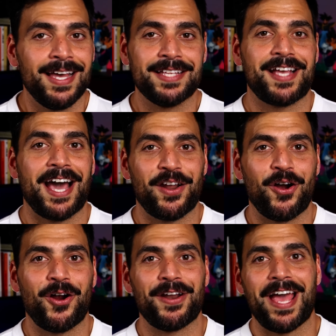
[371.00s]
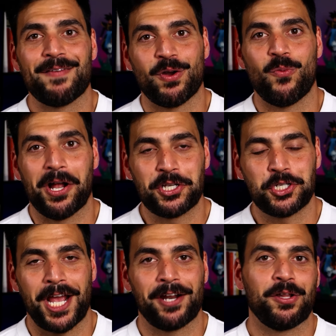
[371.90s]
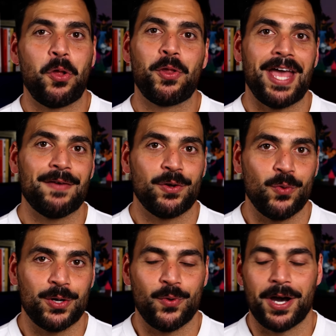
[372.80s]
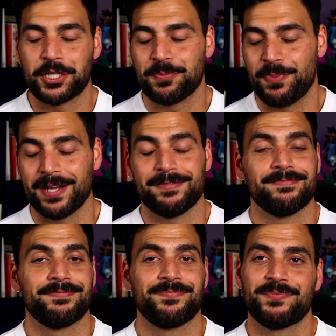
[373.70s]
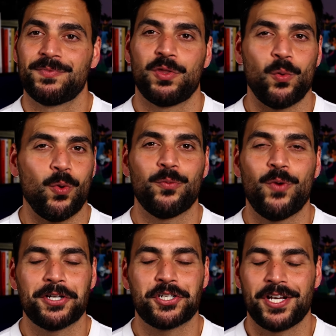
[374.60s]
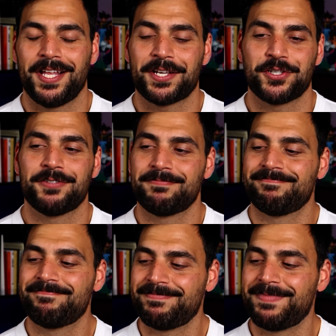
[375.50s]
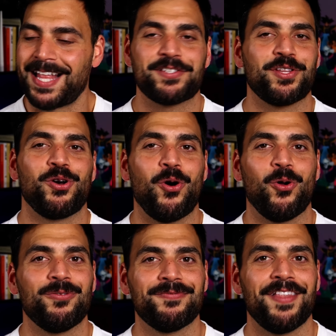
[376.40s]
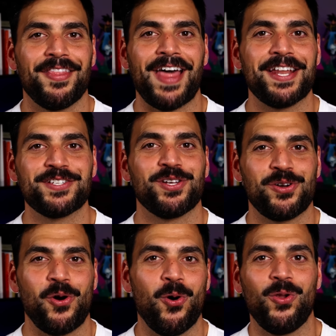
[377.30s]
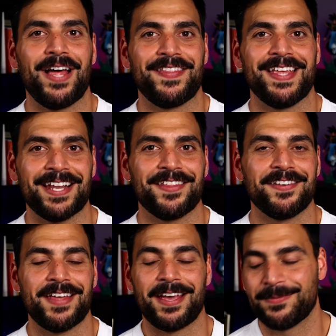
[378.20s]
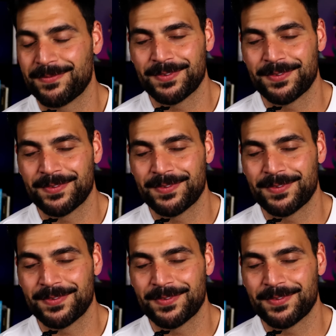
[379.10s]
it's kind of hard having a watch channel, only having one watch, but the one watch collection, that's the goal. That is the goal at the end of the day.